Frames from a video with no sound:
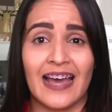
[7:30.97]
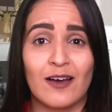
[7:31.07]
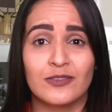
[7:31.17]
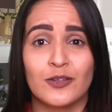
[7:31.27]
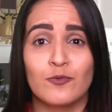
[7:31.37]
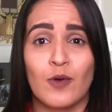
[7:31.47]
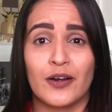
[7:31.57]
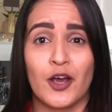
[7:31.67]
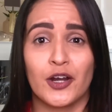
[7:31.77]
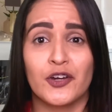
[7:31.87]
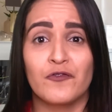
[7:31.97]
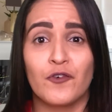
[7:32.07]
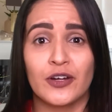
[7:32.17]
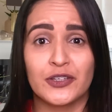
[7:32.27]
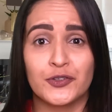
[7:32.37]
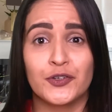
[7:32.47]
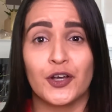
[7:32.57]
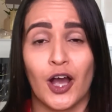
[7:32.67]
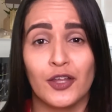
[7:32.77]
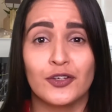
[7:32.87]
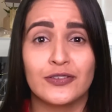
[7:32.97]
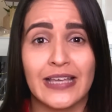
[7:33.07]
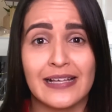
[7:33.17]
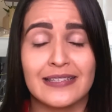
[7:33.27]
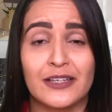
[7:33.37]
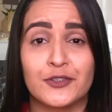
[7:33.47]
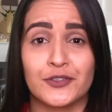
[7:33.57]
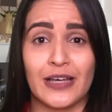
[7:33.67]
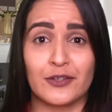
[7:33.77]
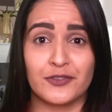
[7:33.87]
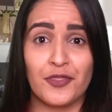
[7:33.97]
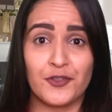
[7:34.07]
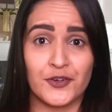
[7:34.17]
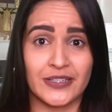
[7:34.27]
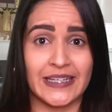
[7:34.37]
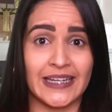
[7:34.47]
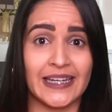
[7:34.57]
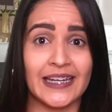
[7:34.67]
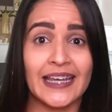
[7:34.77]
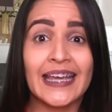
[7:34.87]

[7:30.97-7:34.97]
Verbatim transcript: thousand one hundred forty-two condo sales in two thousand thirteen